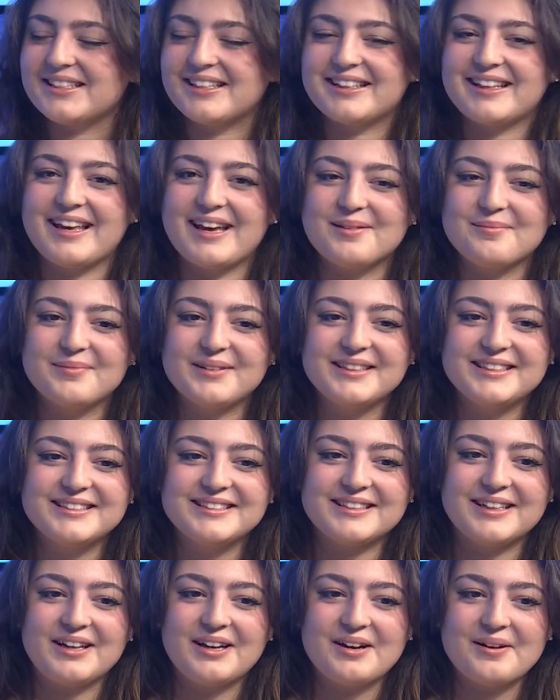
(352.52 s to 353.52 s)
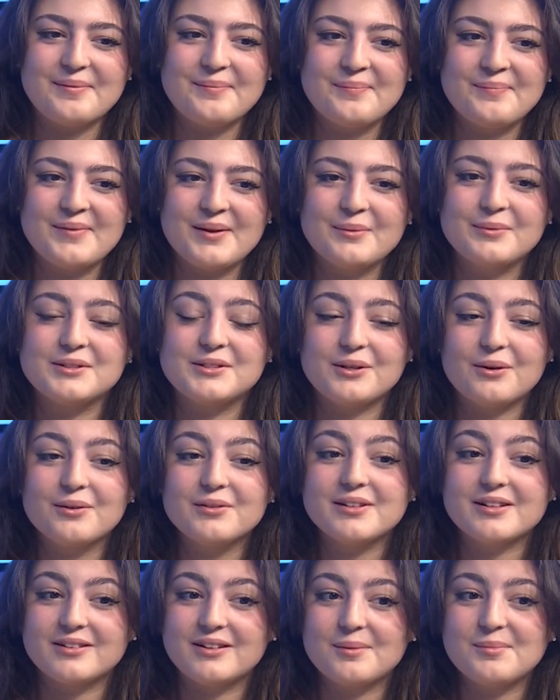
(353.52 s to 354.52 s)
on campus. It was the
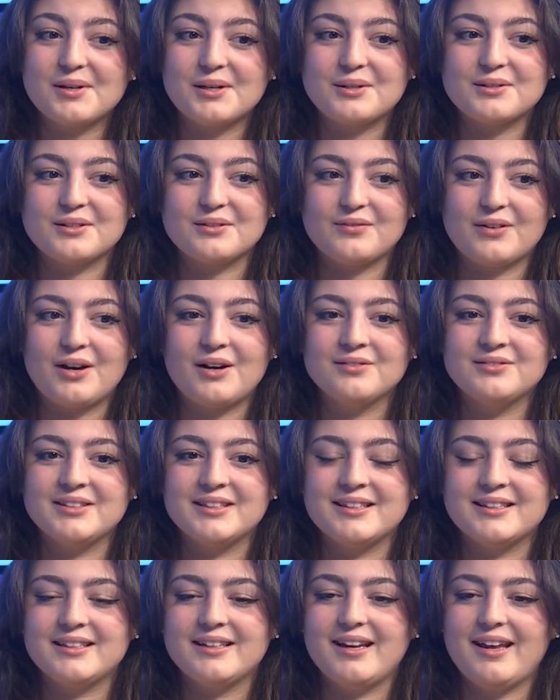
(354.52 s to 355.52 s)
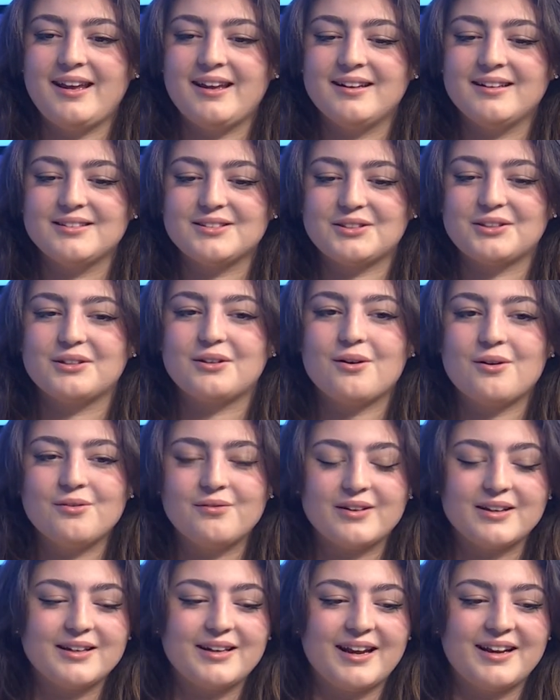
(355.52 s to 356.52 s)
only club that I was involved in during COVID,